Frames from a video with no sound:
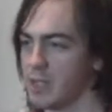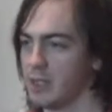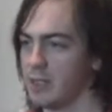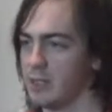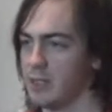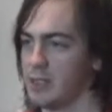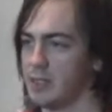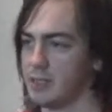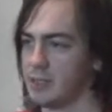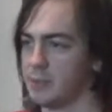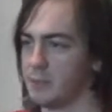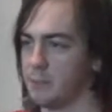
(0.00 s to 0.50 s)

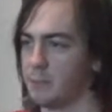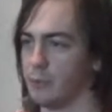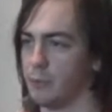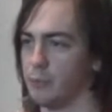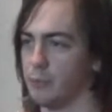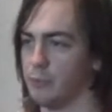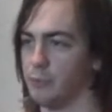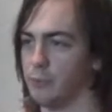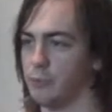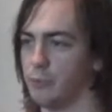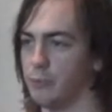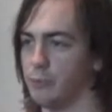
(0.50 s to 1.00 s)
It's
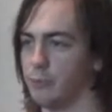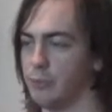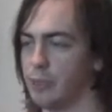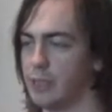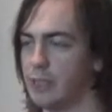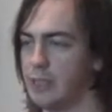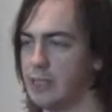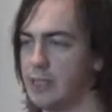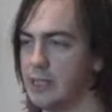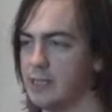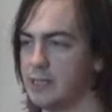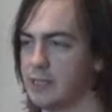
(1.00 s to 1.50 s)

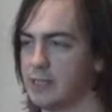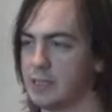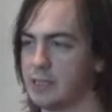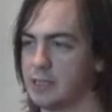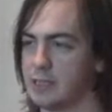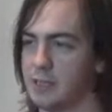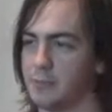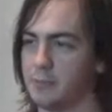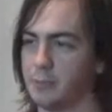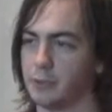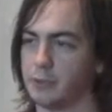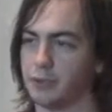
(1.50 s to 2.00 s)
pretty
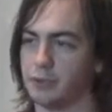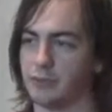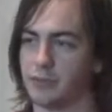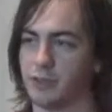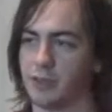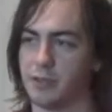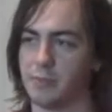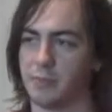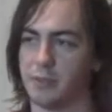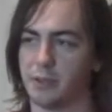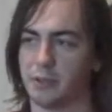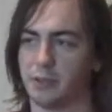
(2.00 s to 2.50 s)
simple for
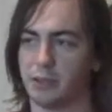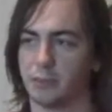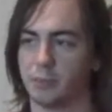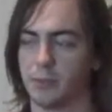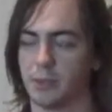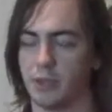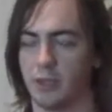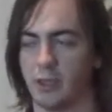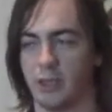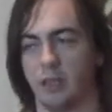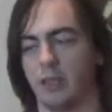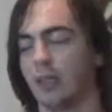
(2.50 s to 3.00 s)
the most
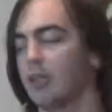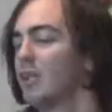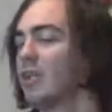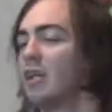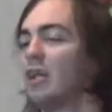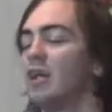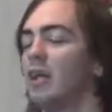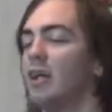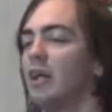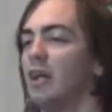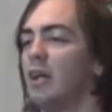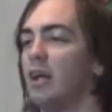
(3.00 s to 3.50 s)
part.
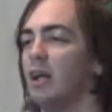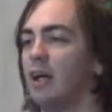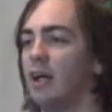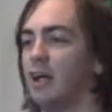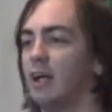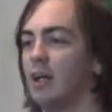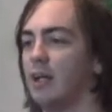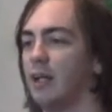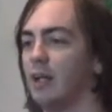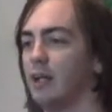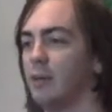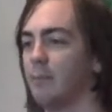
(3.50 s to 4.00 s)

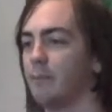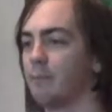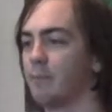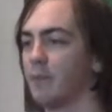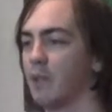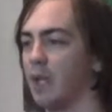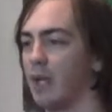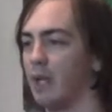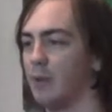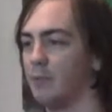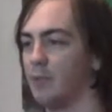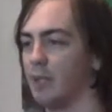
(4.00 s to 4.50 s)

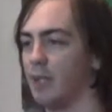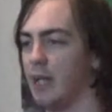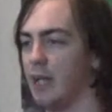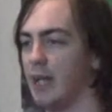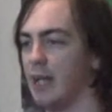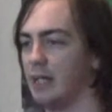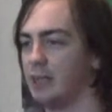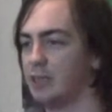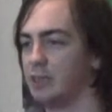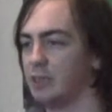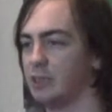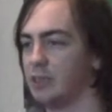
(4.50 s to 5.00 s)
I'm not
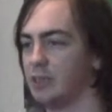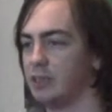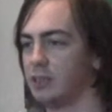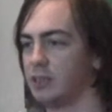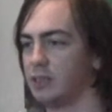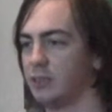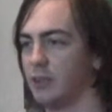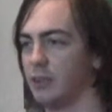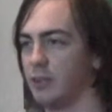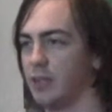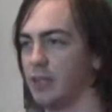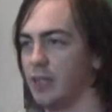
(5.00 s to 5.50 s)
actually
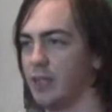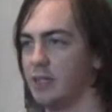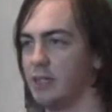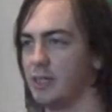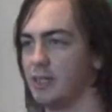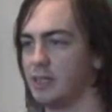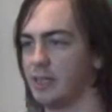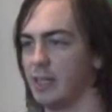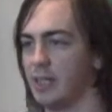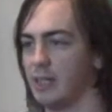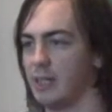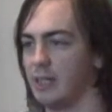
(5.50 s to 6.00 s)
starting the
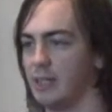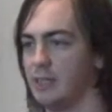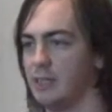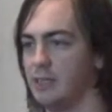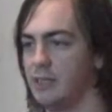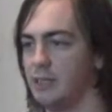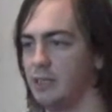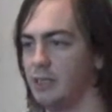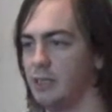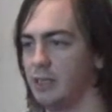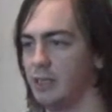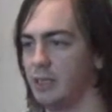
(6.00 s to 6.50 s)

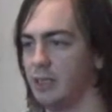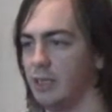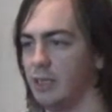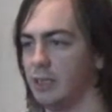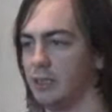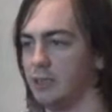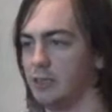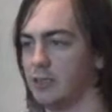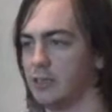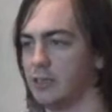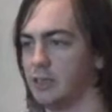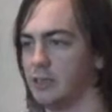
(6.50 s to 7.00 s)
challenge
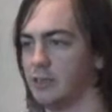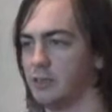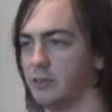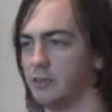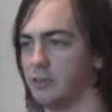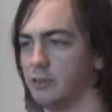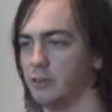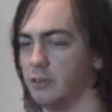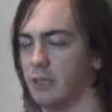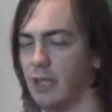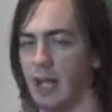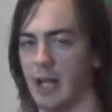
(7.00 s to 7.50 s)

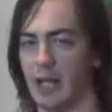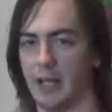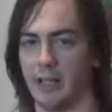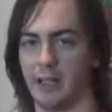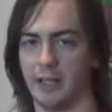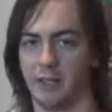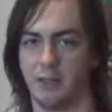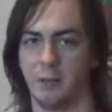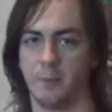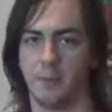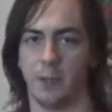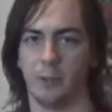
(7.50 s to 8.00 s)
until I
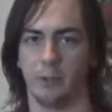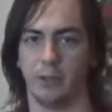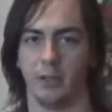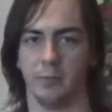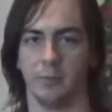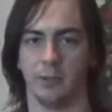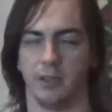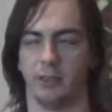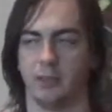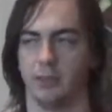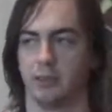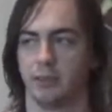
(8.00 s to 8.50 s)
get the
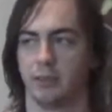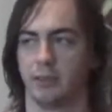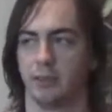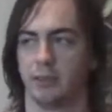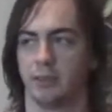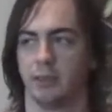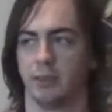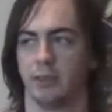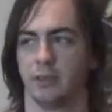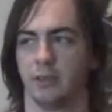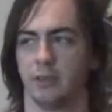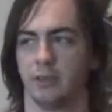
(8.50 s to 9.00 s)
Pokeballs,
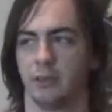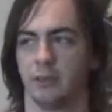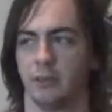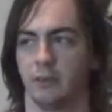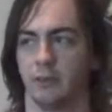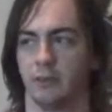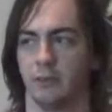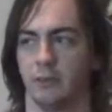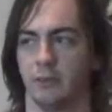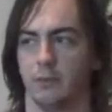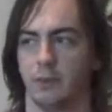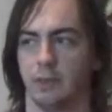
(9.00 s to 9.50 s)

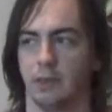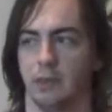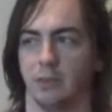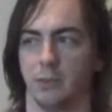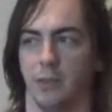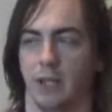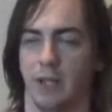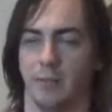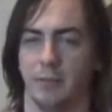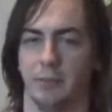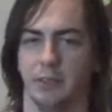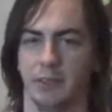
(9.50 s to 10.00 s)
which is
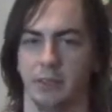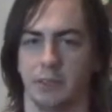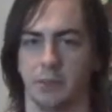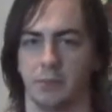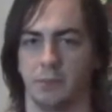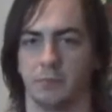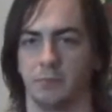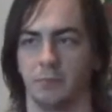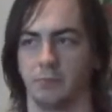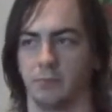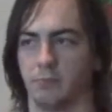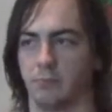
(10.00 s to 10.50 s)
why I'm just
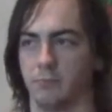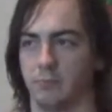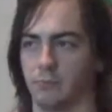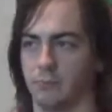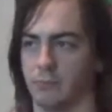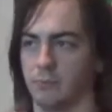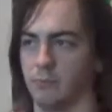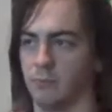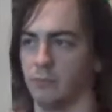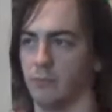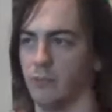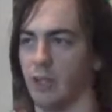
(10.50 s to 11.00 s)

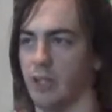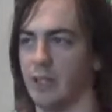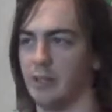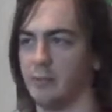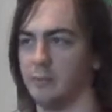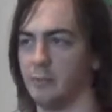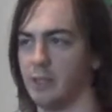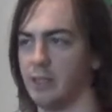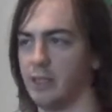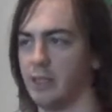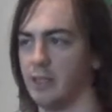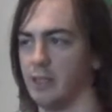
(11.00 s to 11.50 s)

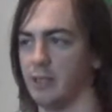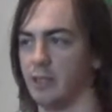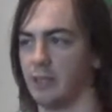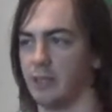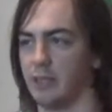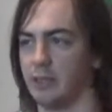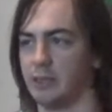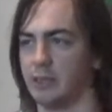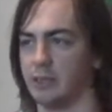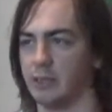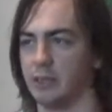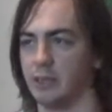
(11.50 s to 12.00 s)
randomly killing
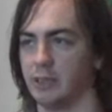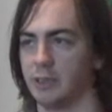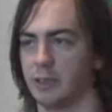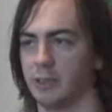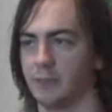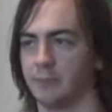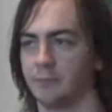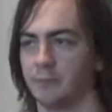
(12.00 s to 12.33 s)
these things.